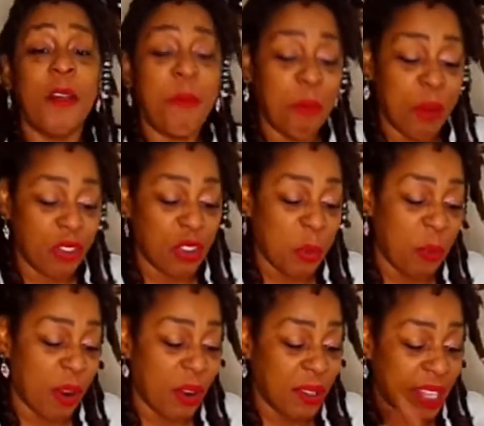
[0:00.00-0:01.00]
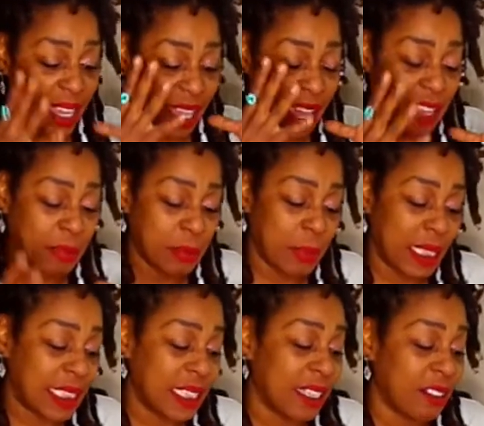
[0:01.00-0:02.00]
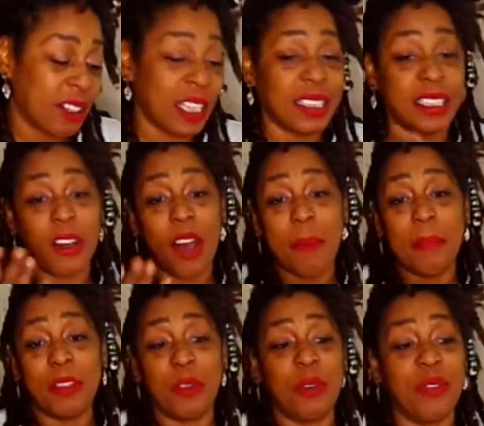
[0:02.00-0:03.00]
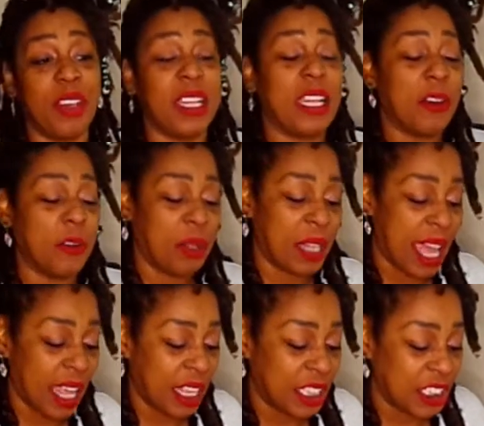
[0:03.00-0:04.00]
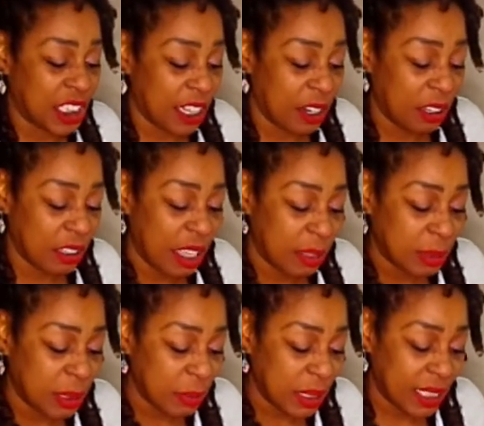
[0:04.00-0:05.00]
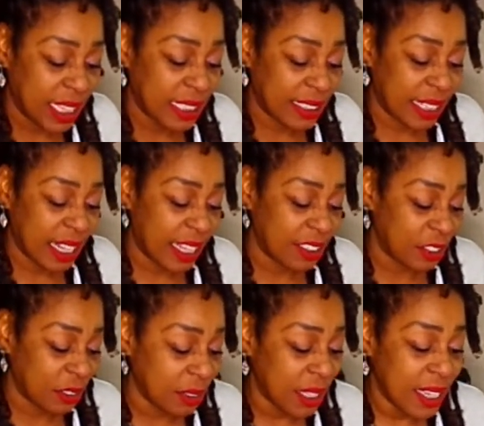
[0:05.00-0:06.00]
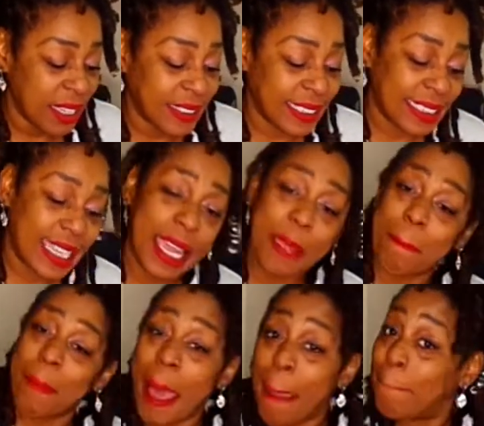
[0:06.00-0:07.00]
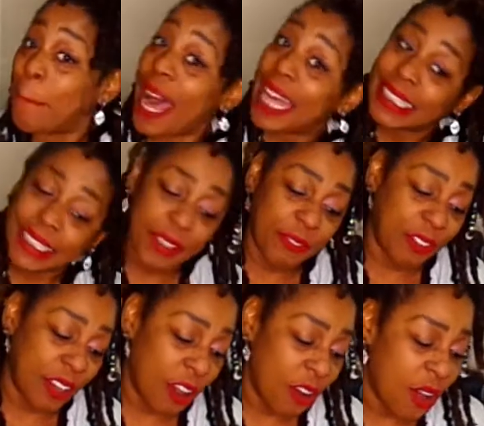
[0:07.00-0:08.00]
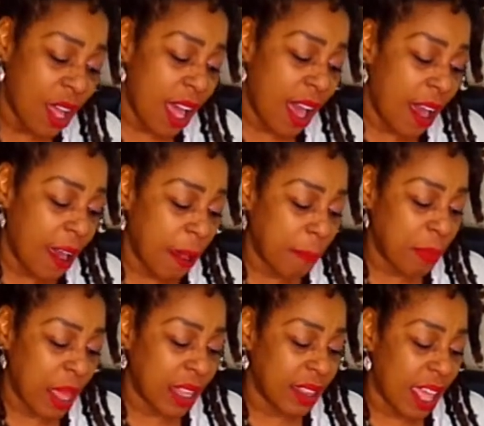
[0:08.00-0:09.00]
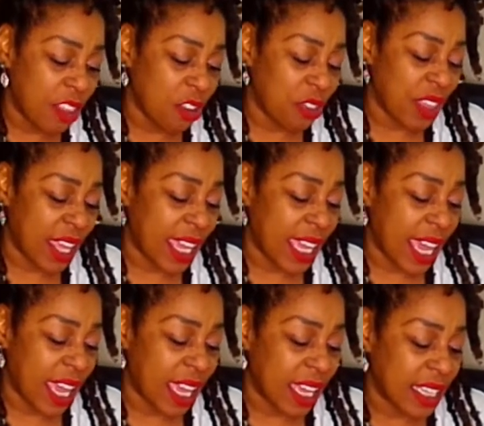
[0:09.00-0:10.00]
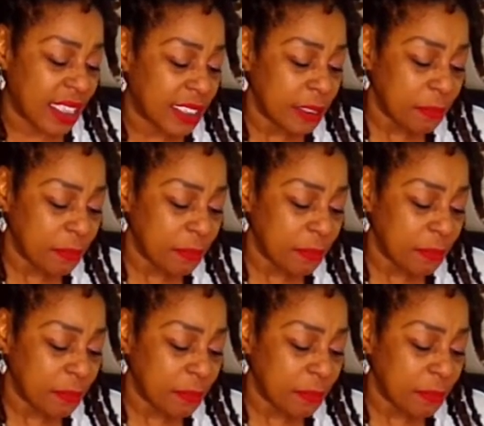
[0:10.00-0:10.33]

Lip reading: with the word that keeps me centered. And so I'm going to do a video on that and share some of the things that I do to keep my positive flow. Another thing is,